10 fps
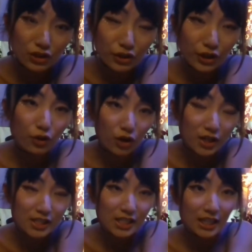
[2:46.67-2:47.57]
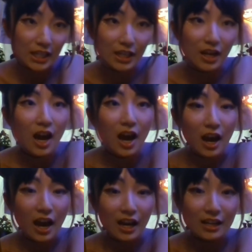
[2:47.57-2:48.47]
during quarantine,
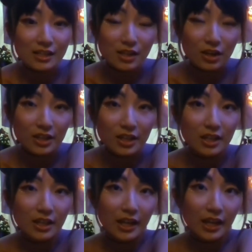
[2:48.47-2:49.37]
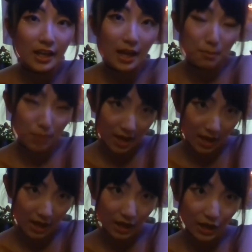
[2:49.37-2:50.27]
I started a
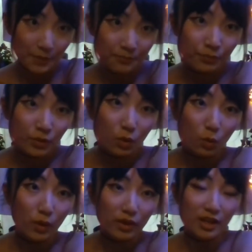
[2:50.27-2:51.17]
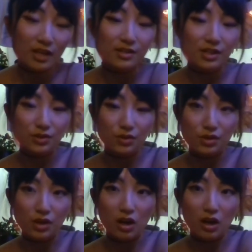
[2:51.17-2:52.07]
campaign within Sister
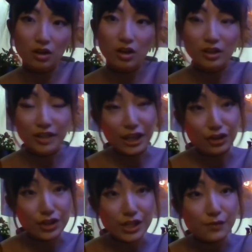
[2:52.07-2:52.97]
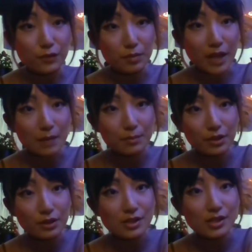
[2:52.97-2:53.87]
Song called Asians for Black
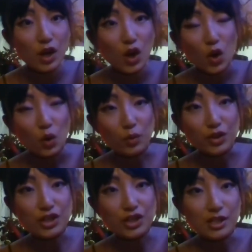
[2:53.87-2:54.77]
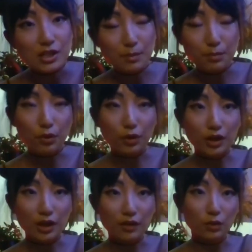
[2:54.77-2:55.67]
Births, which is in support
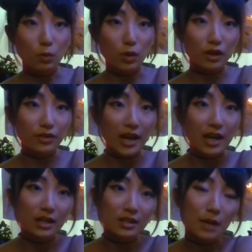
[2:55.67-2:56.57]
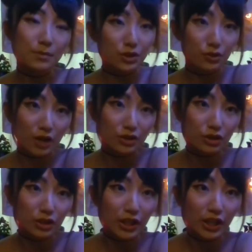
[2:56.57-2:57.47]
of the work that Deputy Director
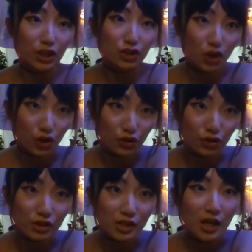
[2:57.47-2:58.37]
Leah Jones